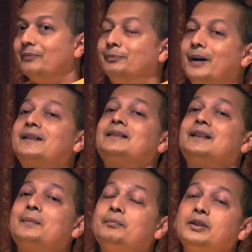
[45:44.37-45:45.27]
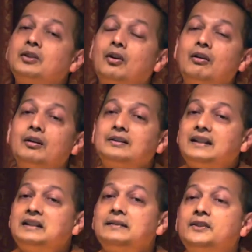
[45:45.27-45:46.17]
But beyond
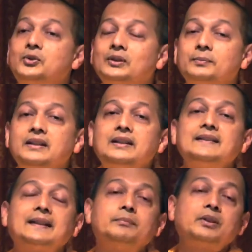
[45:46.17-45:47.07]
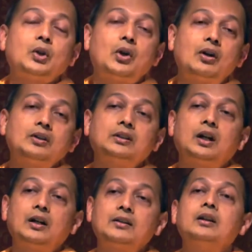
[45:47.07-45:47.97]
the individual beings and beyond
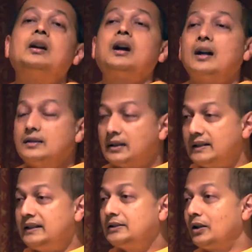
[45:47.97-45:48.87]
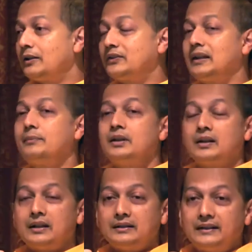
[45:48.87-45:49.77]
God, underneath all of them,
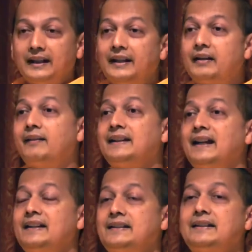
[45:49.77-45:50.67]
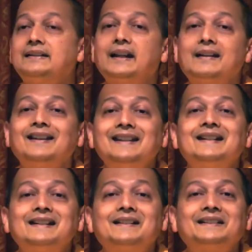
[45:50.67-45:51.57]
their reality, their
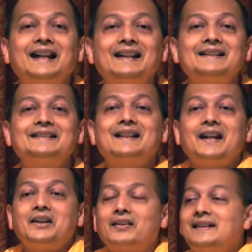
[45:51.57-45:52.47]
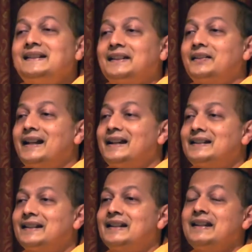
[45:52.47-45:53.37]
inner reality, their intrinsic
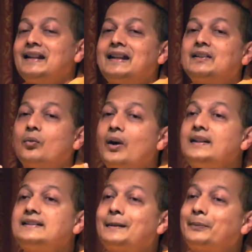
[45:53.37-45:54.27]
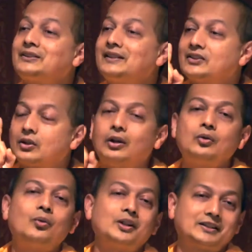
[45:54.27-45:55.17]
reality is one substance
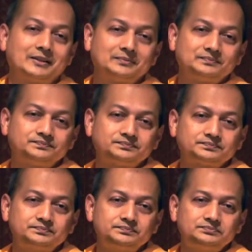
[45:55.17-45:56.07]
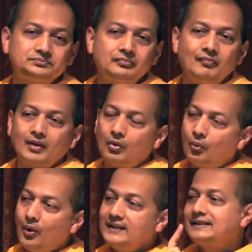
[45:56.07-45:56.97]
called water.
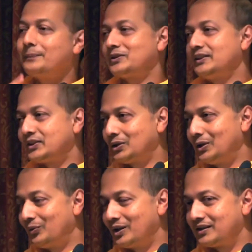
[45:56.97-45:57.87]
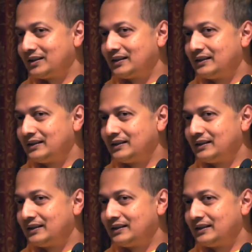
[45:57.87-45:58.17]
One substance called water.